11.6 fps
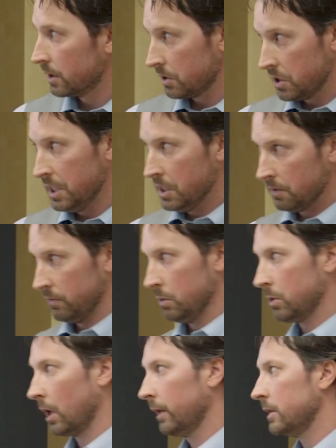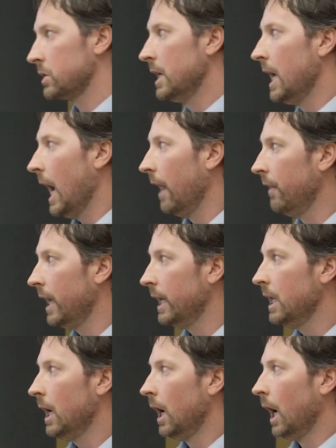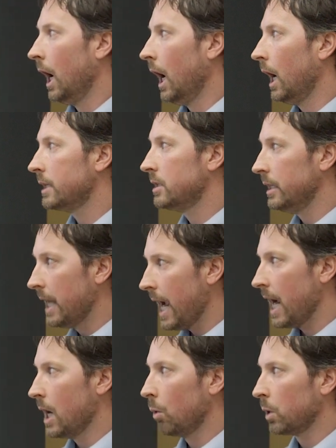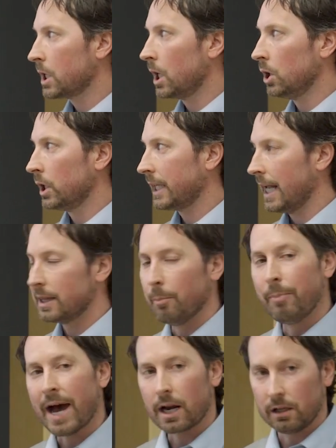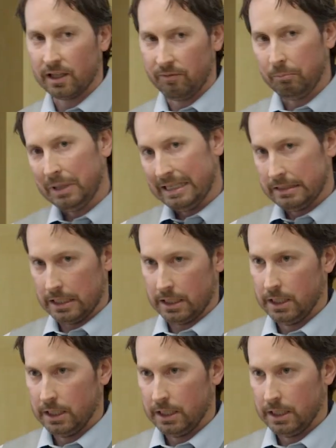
or the Siege of New Carthage. And then today, we're going to look at the Battle of Pydna